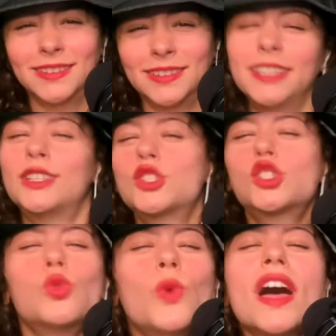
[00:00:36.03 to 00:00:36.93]
Like the
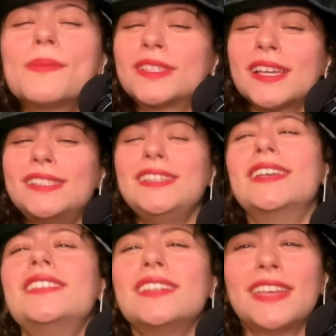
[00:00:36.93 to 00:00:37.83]
swag, besides the
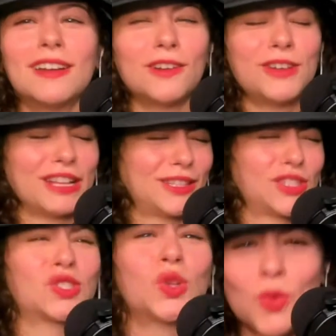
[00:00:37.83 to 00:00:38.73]
indicator, you got the
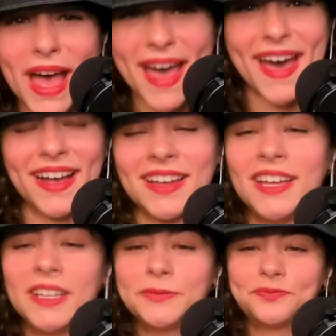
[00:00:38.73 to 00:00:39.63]
swag.
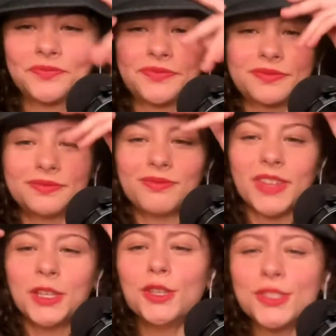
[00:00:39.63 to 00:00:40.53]

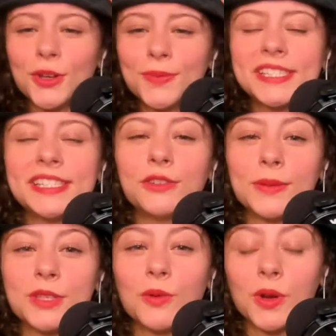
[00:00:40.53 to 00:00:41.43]
Use code
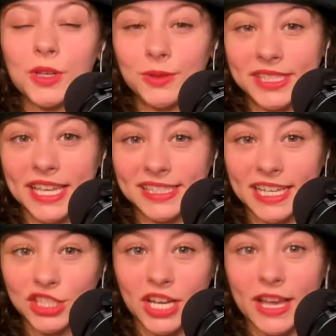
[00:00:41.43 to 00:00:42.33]
missteencrypto or code Zesty
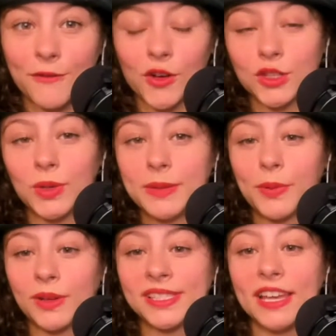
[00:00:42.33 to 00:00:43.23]
at checkout for a
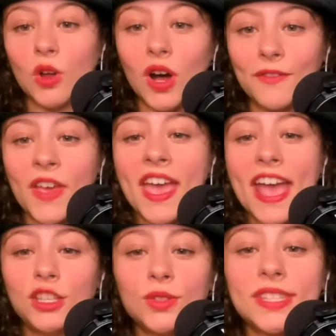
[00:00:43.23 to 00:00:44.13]
20% off,
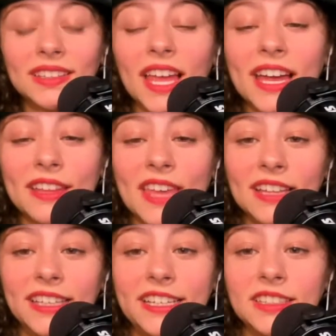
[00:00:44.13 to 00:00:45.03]
and use that
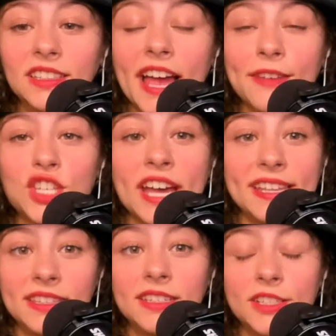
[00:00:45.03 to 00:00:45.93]
link in the live chat
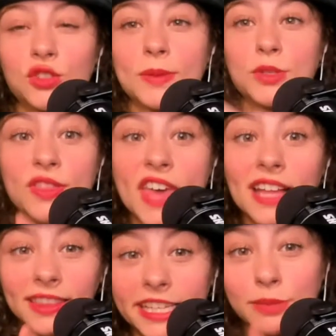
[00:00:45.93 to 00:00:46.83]
and in the description.
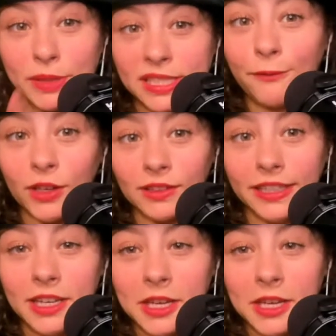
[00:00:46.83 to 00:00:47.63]
That link specifically.